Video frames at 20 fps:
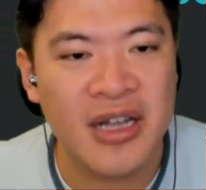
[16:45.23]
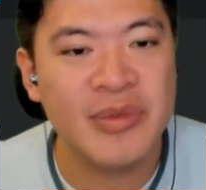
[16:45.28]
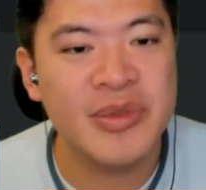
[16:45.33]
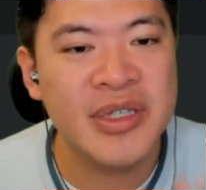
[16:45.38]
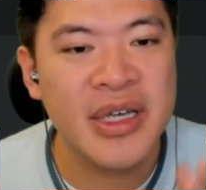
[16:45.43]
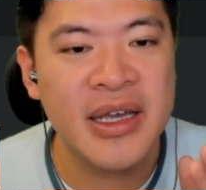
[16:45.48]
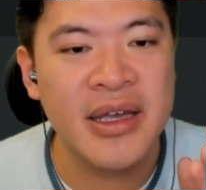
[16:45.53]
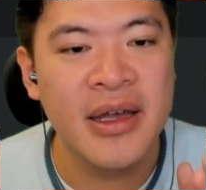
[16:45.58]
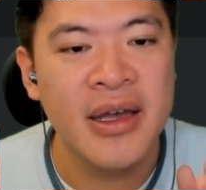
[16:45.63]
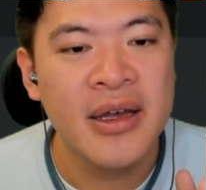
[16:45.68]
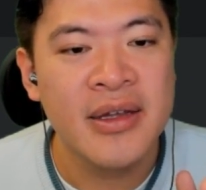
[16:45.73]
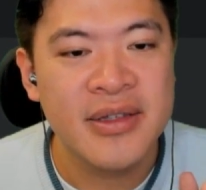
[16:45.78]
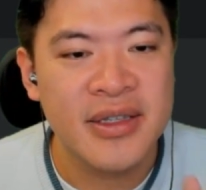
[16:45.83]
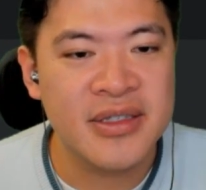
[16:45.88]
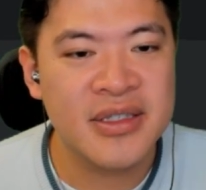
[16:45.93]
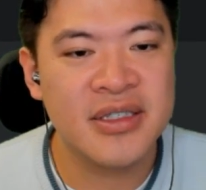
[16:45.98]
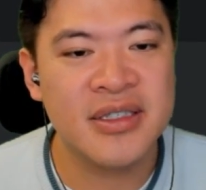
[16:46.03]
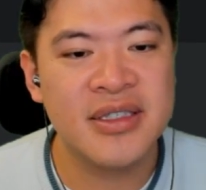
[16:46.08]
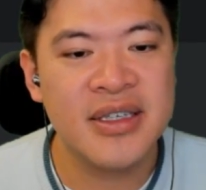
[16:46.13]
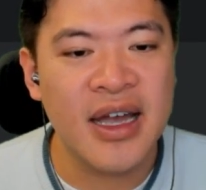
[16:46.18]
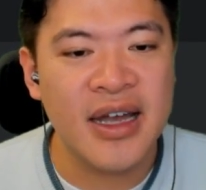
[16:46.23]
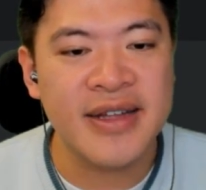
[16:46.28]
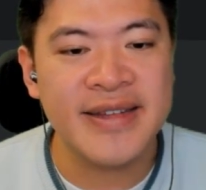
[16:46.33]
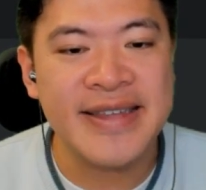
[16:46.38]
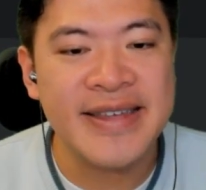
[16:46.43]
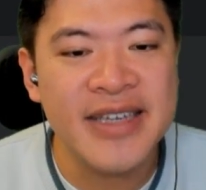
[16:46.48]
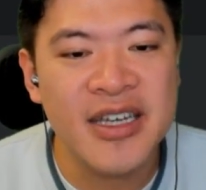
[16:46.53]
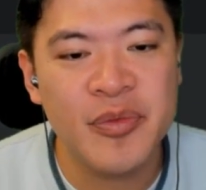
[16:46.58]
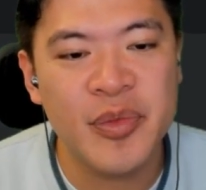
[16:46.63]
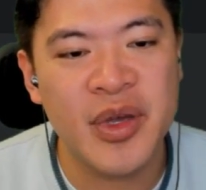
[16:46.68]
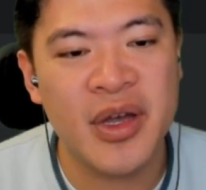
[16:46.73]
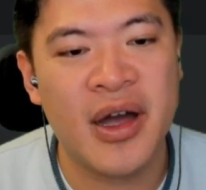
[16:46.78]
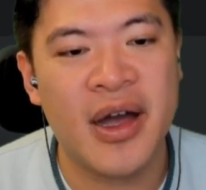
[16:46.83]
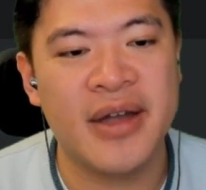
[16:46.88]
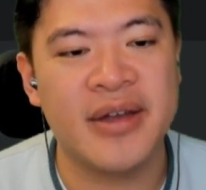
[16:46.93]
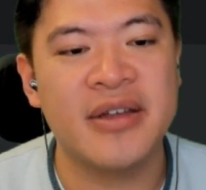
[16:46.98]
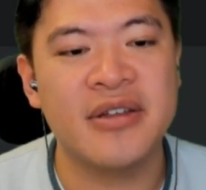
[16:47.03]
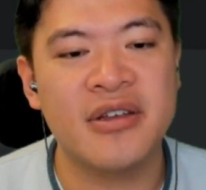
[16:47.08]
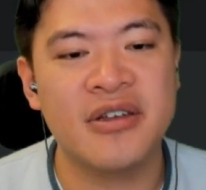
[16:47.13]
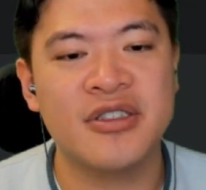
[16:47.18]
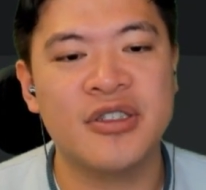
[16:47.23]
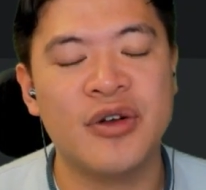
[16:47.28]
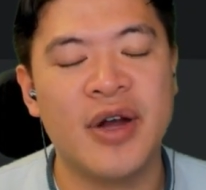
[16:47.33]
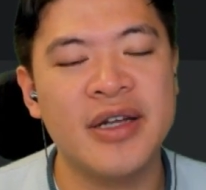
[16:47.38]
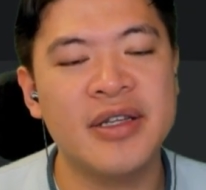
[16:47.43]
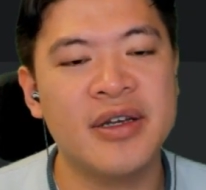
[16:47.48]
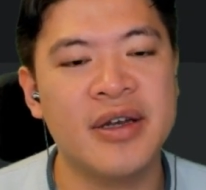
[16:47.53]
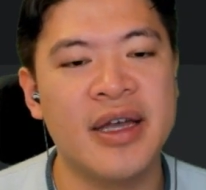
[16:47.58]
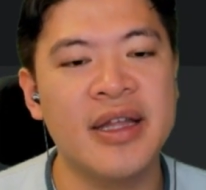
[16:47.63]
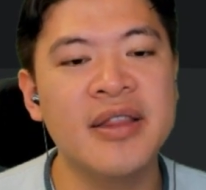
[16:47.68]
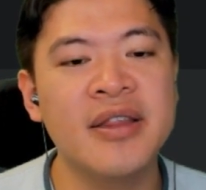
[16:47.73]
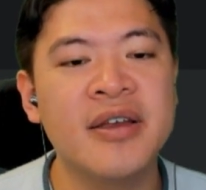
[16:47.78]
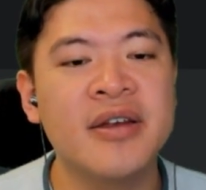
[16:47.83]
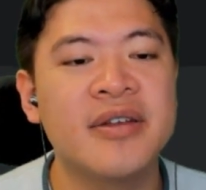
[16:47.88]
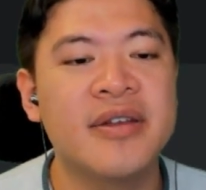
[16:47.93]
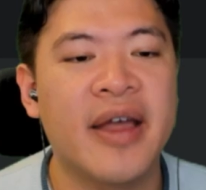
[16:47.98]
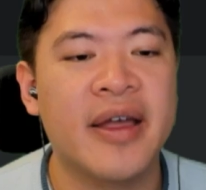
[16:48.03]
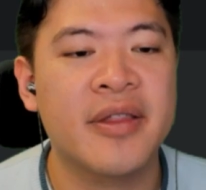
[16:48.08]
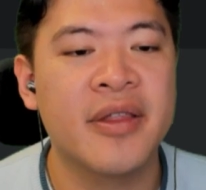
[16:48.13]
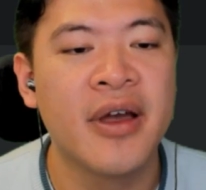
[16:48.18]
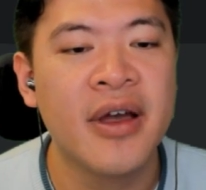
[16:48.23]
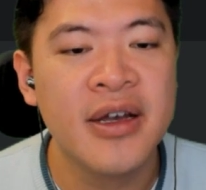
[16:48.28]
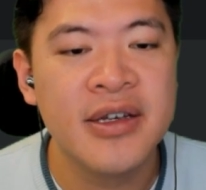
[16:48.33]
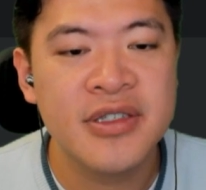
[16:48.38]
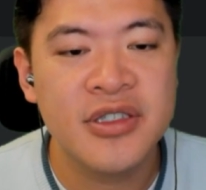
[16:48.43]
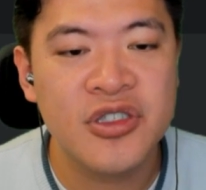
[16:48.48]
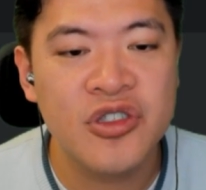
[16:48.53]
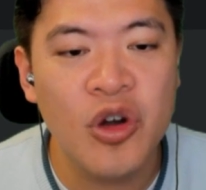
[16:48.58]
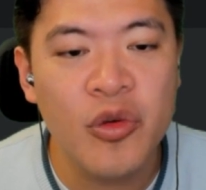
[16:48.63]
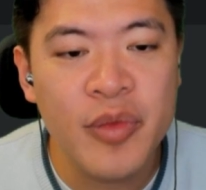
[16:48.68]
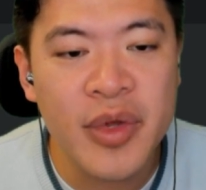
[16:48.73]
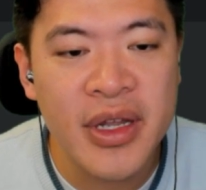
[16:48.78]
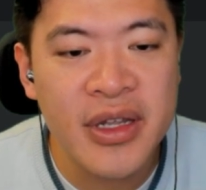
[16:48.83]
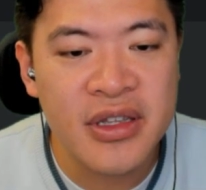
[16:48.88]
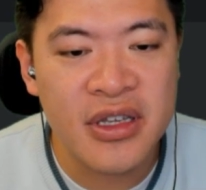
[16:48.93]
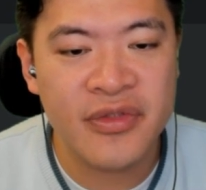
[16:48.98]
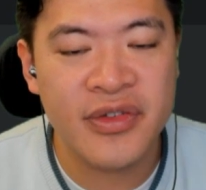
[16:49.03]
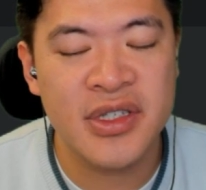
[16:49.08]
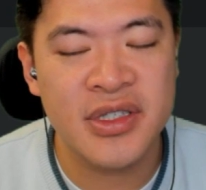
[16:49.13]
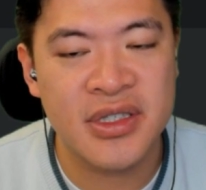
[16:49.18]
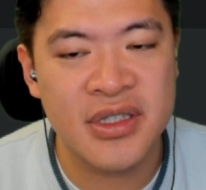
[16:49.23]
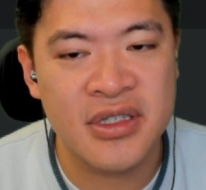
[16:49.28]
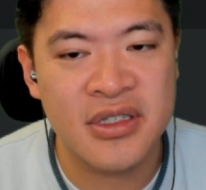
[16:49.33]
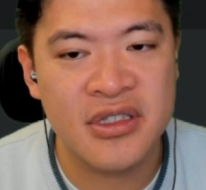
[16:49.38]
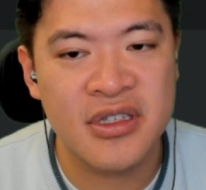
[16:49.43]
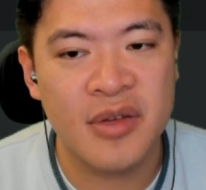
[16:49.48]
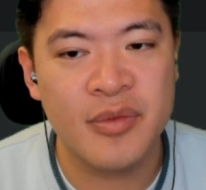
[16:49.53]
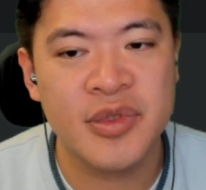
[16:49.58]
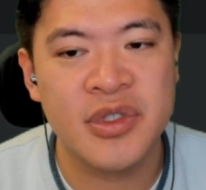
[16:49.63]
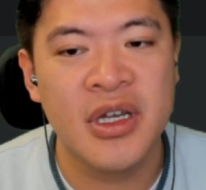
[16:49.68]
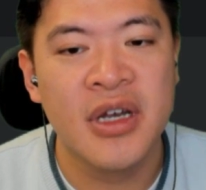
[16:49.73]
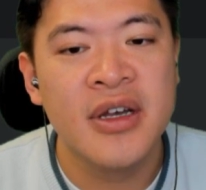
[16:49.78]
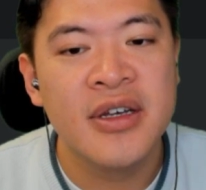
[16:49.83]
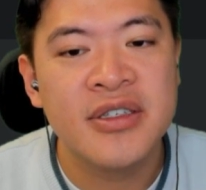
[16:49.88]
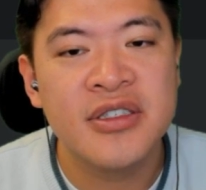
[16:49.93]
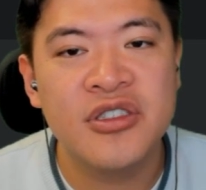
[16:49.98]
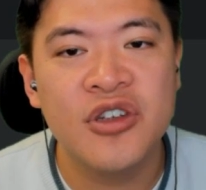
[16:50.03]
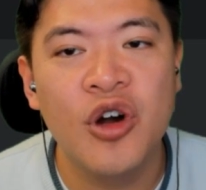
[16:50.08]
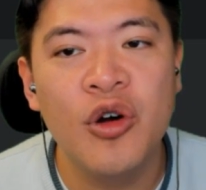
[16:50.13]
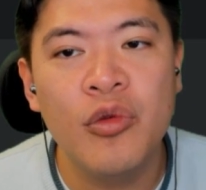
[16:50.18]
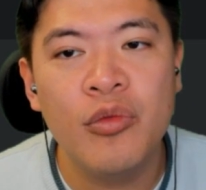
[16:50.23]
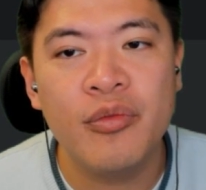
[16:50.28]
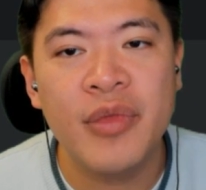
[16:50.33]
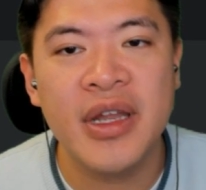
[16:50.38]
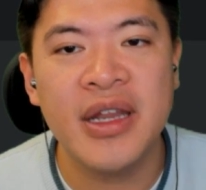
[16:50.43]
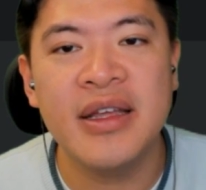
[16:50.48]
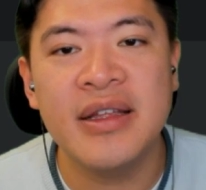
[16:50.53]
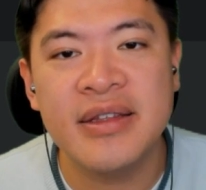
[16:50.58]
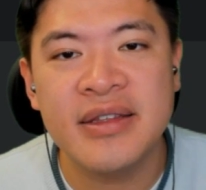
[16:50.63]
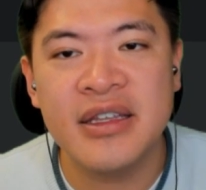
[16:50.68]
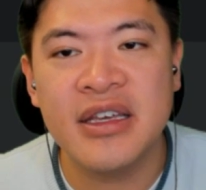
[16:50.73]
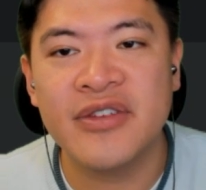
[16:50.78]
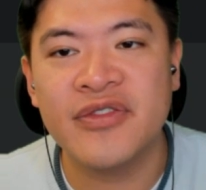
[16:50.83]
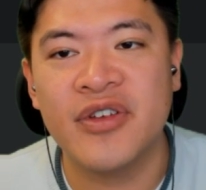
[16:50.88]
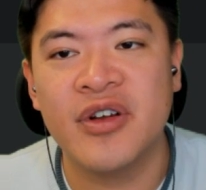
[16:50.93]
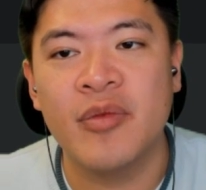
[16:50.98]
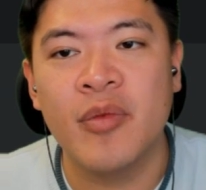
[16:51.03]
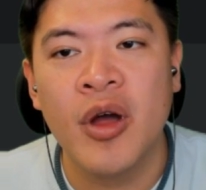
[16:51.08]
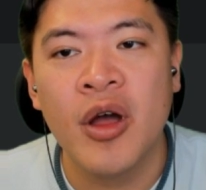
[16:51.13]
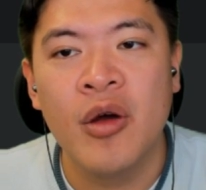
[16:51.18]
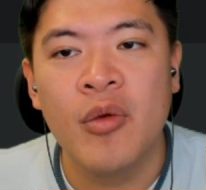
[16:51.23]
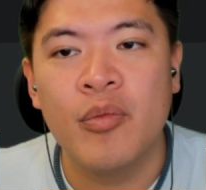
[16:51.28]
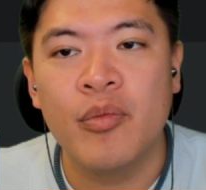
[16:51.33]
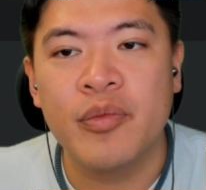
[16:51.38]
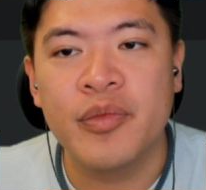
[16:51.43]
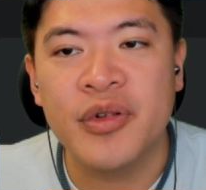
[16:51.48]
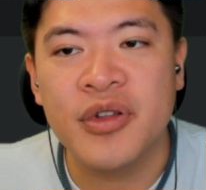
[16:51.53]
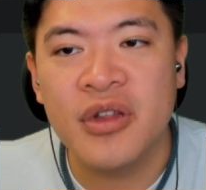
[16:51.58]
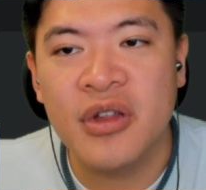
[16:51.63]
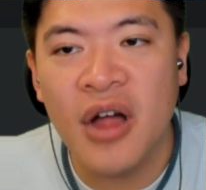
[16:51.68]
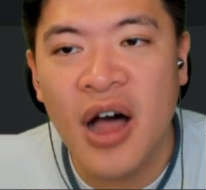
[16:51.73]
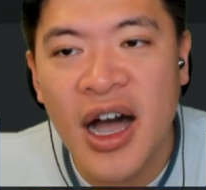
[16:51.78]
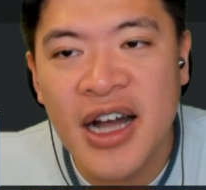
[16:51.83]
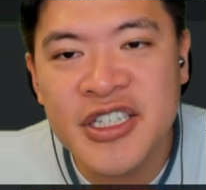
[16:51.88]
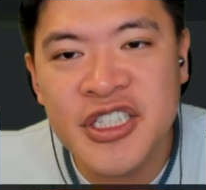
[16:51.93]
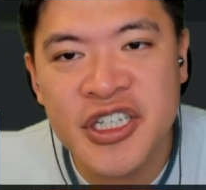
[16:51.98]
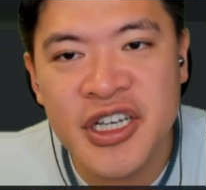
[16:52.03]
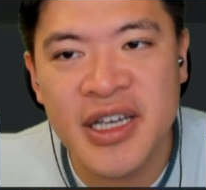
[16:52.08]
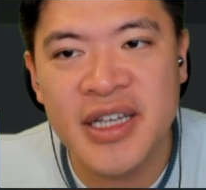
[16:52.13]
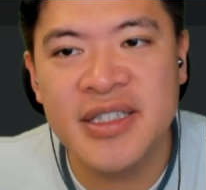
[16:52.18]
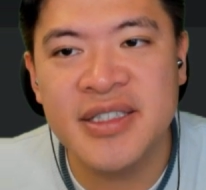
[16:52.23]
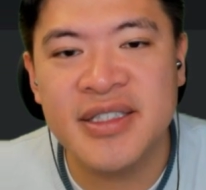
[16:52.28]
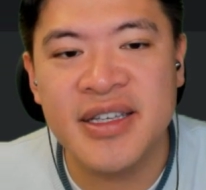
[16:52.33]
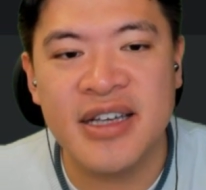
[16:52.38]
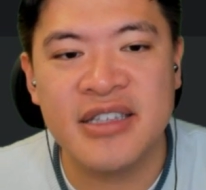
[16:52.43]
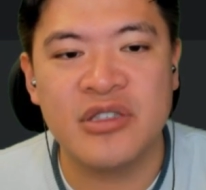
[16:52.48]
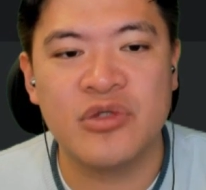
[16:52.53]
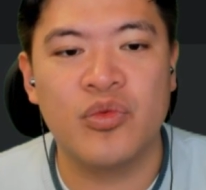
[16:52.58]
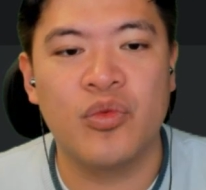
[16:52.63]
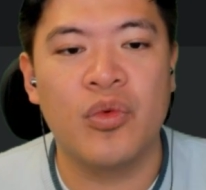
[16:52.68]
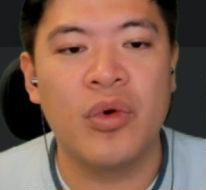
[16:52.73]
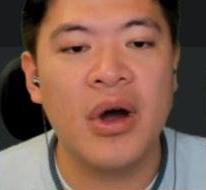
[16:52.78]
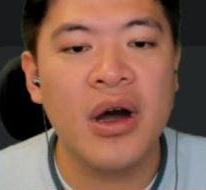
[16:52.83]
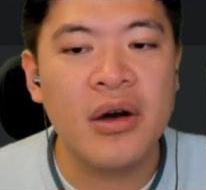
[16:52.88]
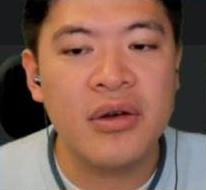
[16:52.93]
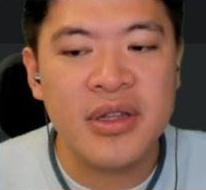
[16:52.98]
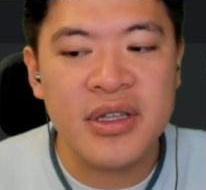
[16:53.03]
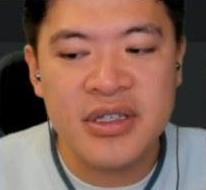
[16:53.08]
I'm saying this is the idea behind it. They're trying to interconnect so many different systems, so many different blockchains as well.